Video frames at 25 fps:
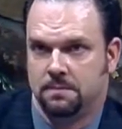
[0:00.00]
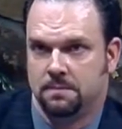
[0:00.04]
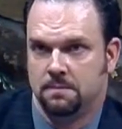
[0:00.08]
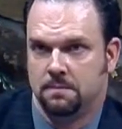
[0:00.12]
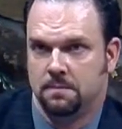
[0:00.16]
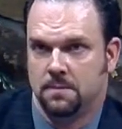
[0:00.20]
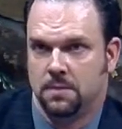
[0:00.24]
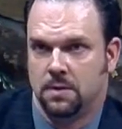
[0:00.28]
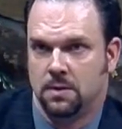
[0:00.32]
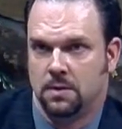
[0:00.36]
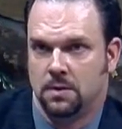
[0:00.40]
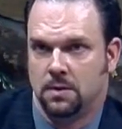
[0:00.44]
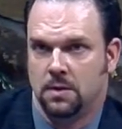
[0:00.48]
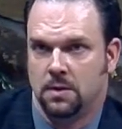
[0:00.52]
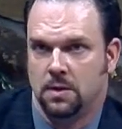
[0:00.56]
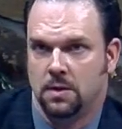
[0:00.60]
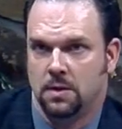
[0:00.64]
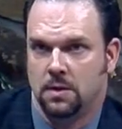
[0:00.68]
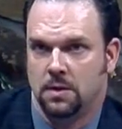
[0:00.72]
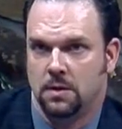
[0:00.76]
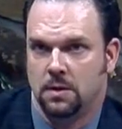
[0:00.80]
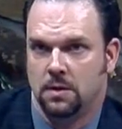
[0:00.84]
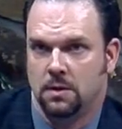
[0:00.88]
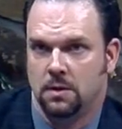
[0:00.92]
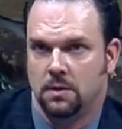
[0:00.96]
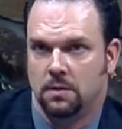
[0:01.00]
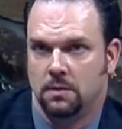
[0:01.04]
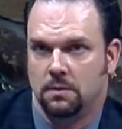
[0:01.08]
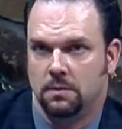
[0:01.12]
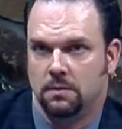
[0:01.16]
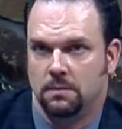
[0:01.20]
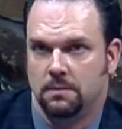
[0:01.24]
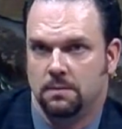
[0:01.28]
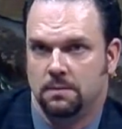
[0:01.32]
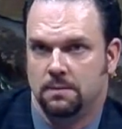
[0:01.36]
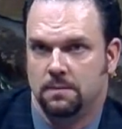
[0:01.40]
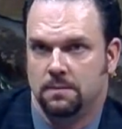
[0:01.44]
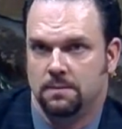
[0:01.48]

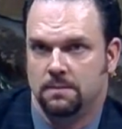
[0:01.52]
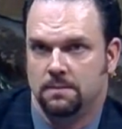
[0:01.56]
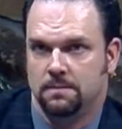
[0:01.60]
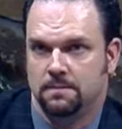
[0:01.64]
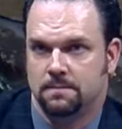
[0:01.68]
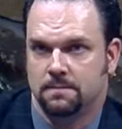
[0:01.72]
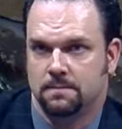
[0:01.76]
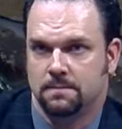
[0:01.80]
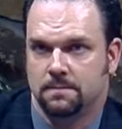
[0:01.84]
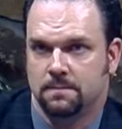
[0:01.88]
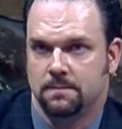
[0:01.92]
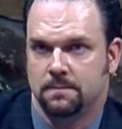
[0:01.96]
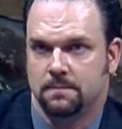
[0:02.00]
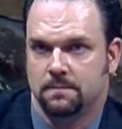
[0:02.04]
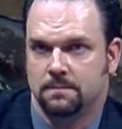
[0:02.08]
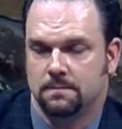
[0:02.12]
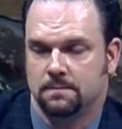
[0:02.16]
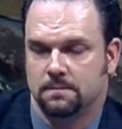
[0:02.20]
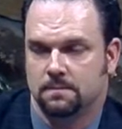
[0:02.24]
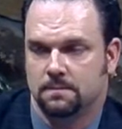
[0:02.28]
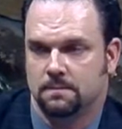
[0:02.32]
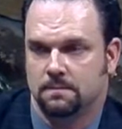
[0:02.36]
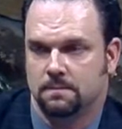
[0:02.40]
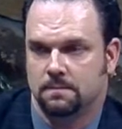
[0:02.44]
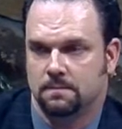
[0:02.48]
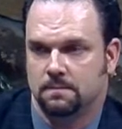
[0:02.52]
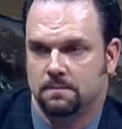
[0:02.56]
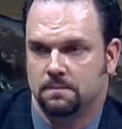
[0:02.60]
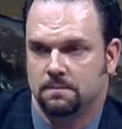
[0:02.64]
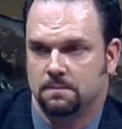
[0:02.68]
Nobody speaks.